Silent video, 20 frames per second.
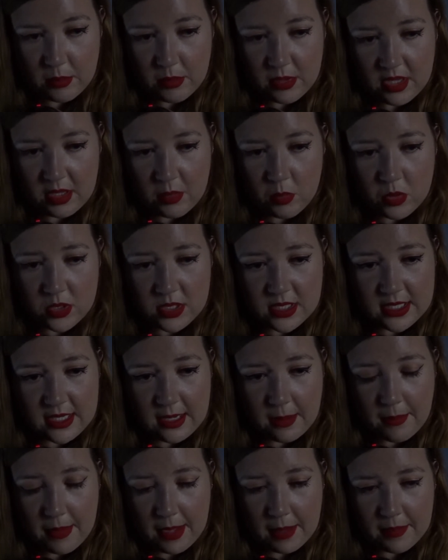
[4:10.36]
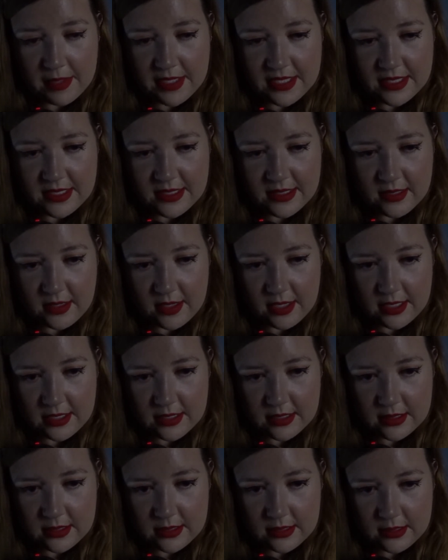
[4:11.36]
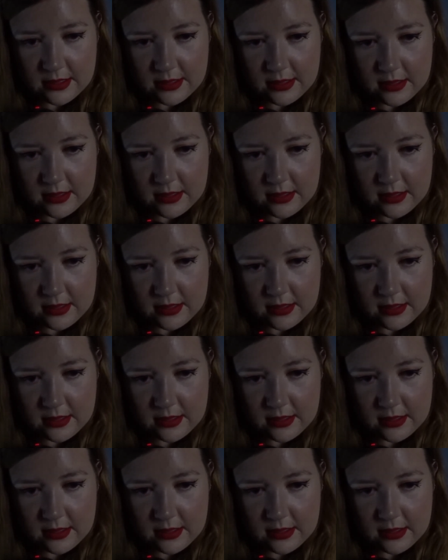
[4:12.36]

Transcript: but there wasn't a map in sight.